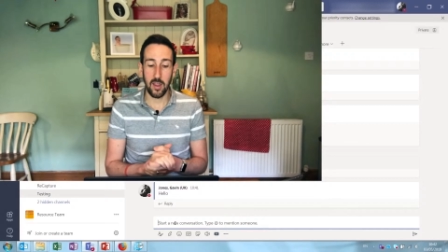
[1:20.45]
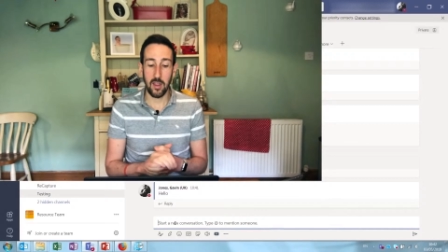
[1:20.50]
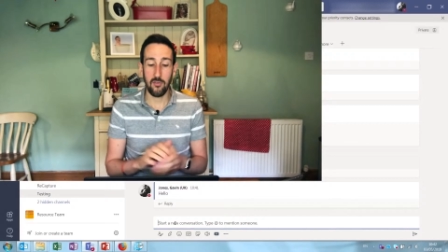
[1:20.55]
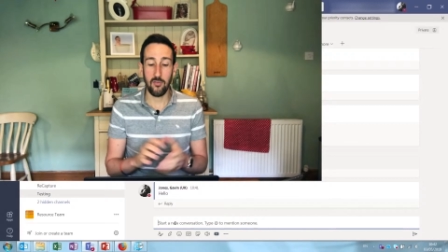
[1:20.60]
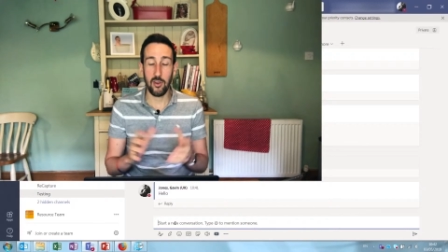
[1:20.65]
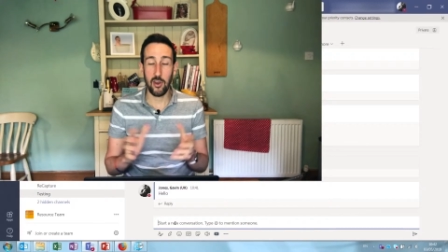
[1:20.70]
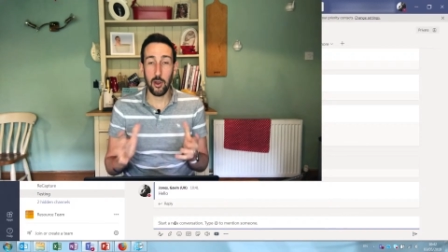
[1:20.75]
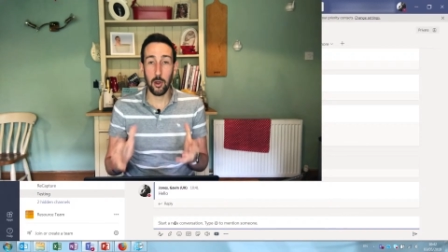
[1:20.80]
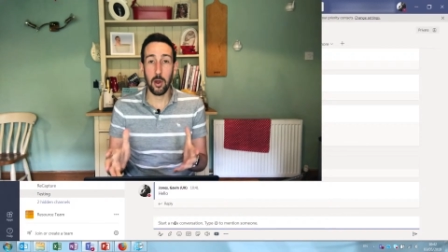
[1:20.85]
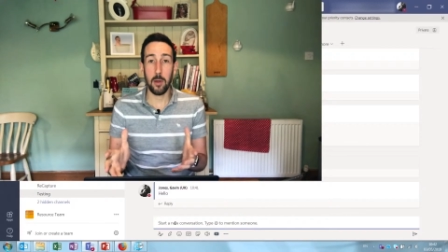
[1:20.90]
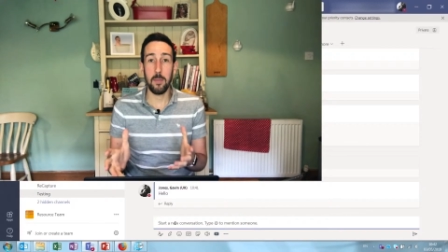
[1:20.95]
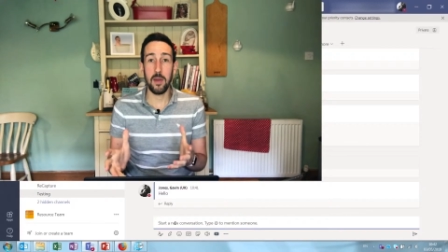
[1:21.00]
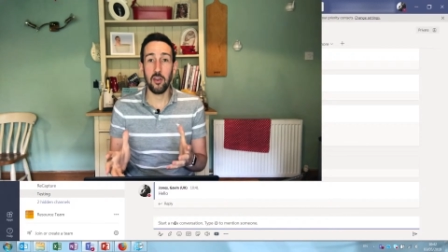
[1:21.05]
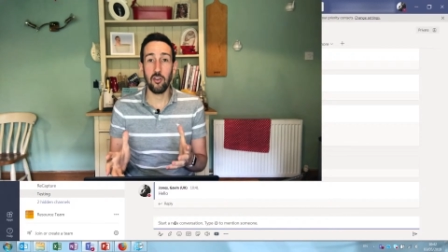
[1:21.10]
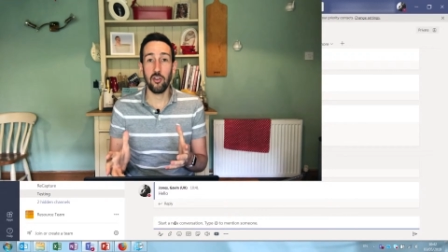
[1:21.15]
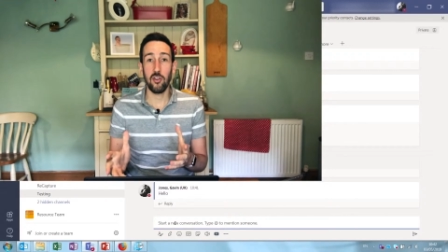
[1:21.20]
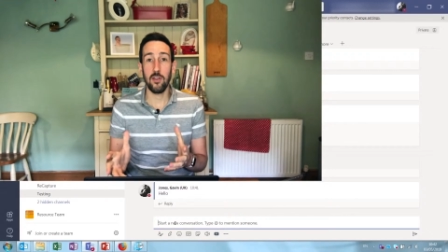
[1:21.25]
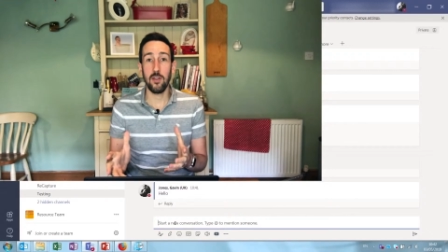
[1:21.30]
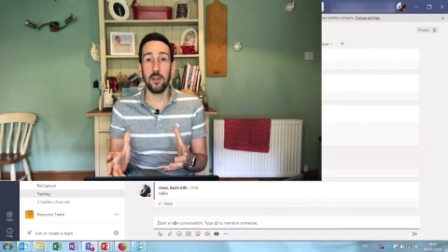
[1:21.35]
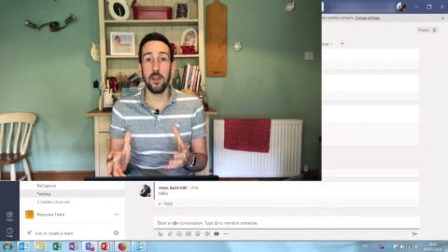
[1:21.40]
If you do
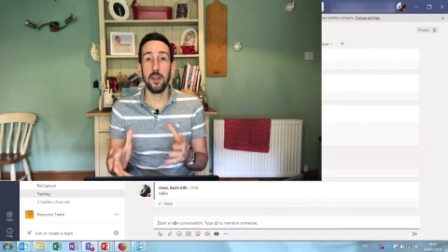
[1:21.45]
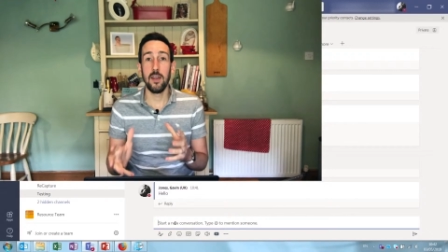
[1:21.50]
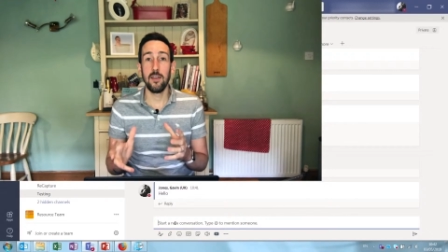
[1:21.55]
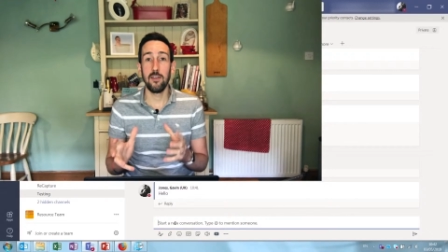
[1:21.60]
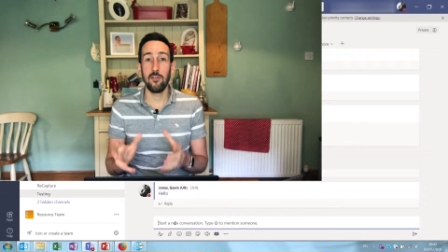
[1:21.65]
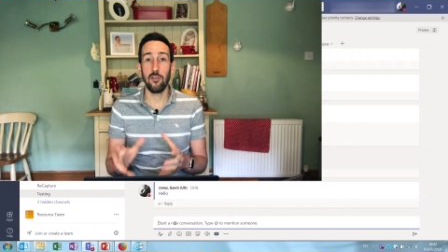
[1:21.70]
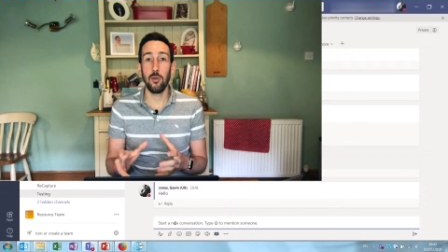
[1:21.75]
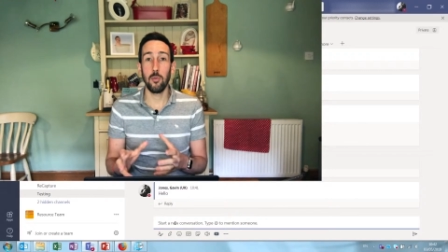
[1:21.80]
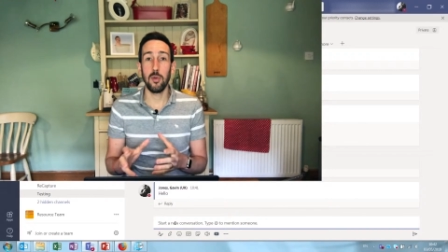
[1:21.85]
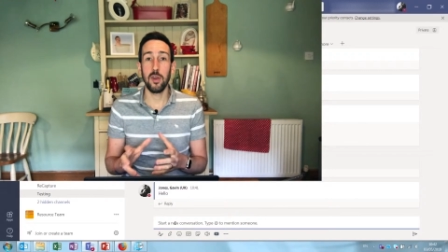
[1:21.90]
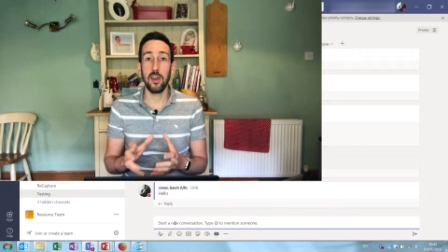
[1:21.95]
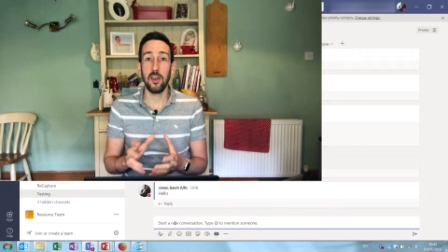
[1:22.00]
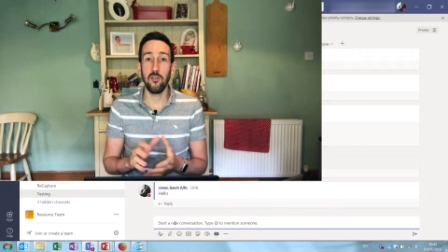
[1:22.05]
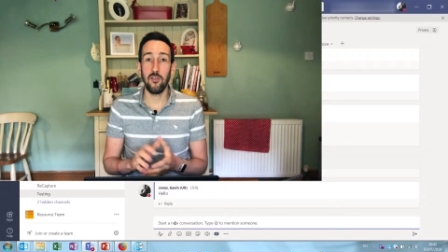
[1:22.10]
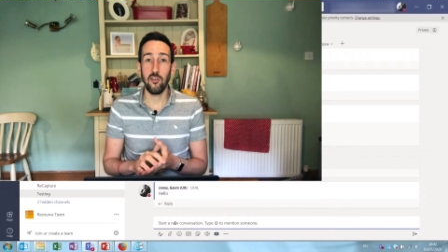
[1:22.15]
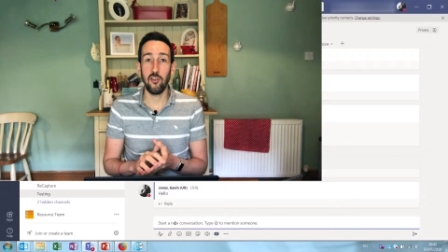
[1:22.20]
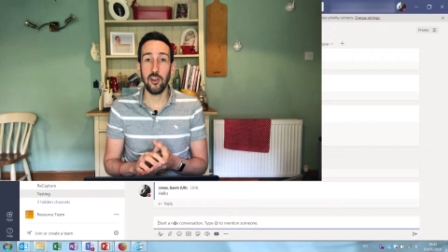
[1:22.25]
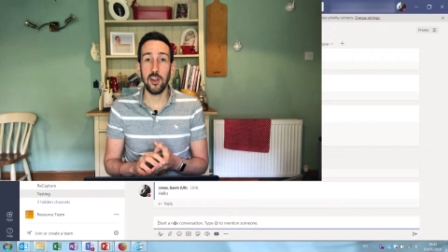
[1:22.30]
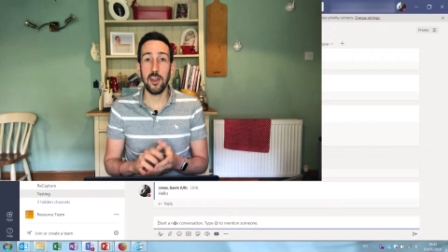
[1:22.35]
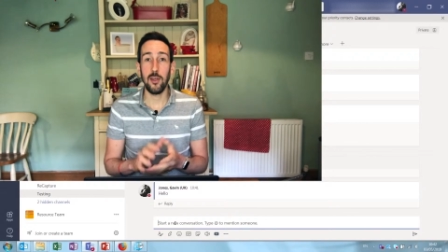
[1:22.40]
mention someone
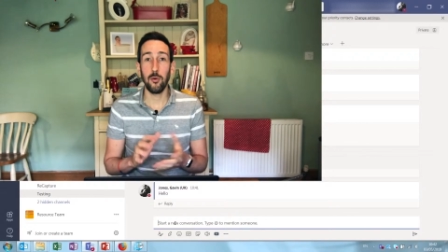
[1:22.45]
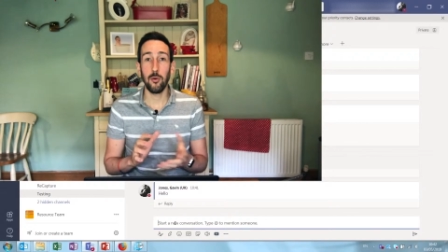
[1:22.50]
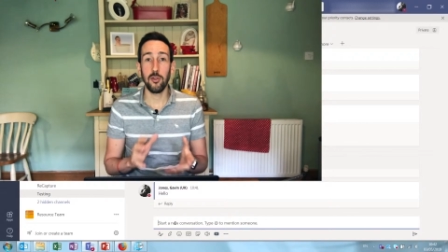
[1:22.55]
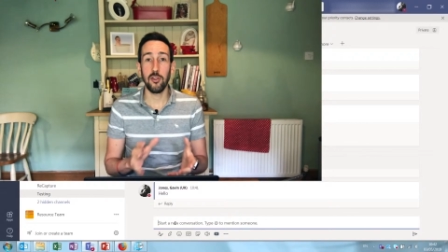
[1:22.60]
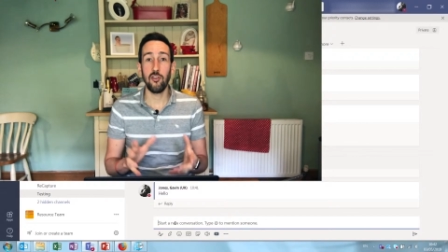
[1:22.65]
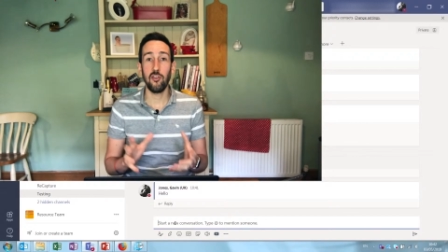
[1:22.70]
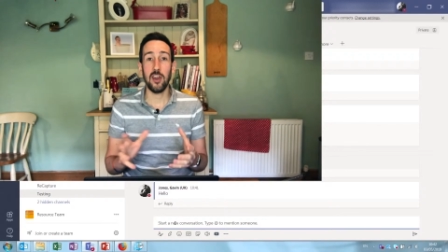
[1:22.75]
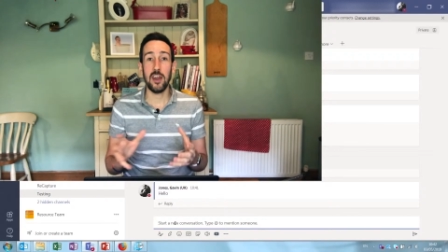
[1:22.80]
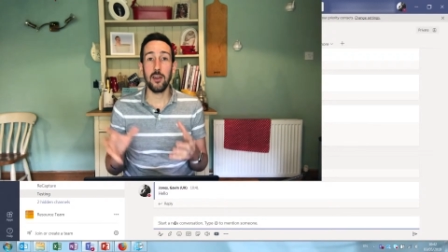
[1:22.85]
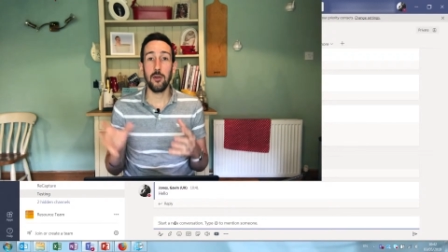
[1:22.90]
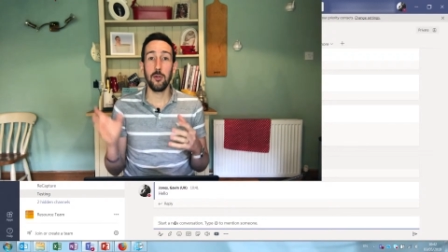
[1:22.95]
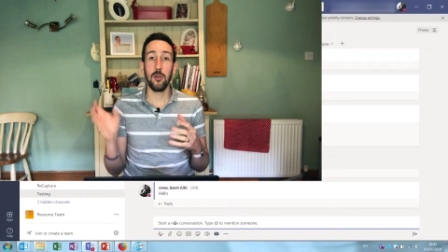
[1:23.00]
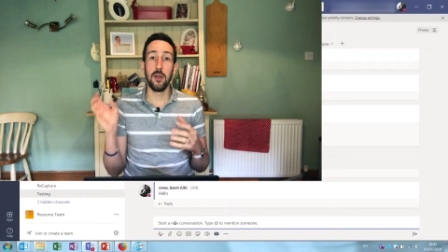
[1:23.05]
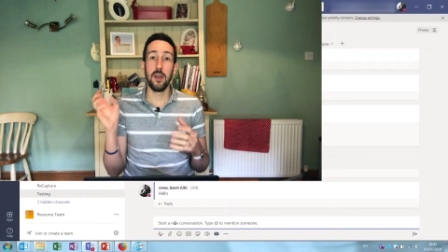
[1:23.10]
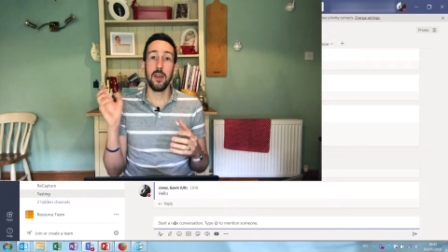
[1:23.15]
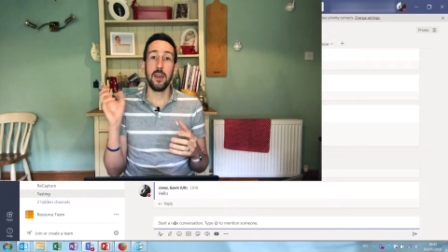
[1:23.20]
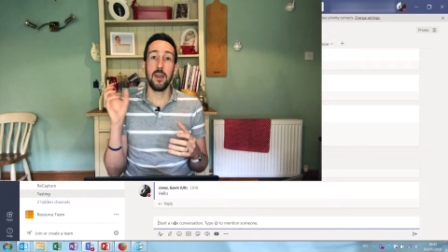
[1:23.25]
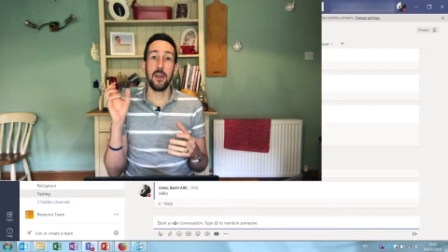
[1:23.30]
individually or the channel,